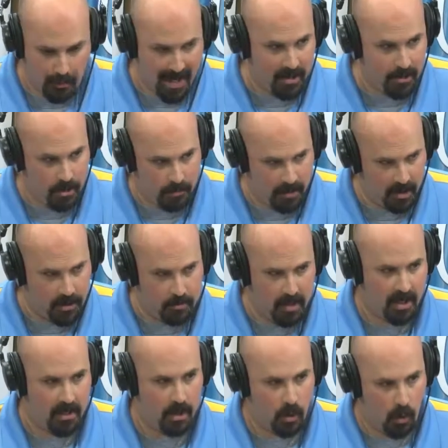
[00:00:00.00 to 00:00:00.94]
make too much
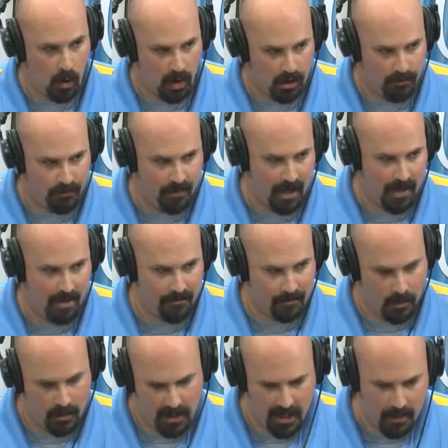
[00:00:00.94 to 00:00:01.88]
money to qualify
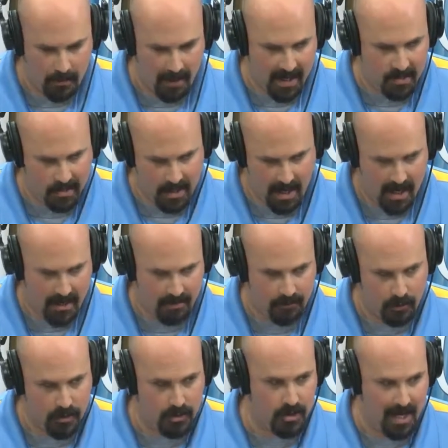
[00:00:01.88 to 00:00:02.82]
for need-based aid
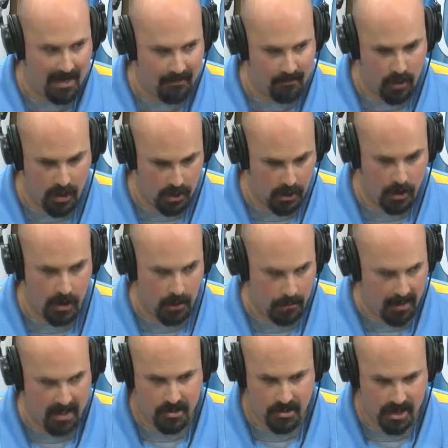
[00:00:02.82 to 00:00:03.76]
for Stanford and you're going
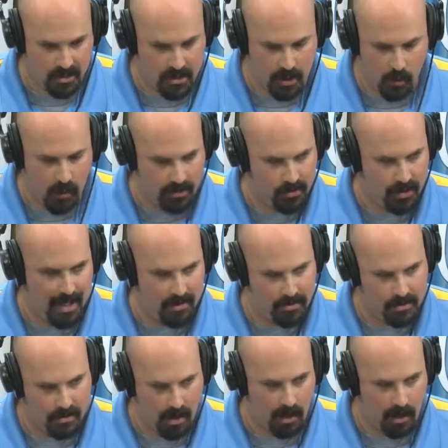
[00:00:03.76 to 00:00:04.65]
to pay sixty-one thousand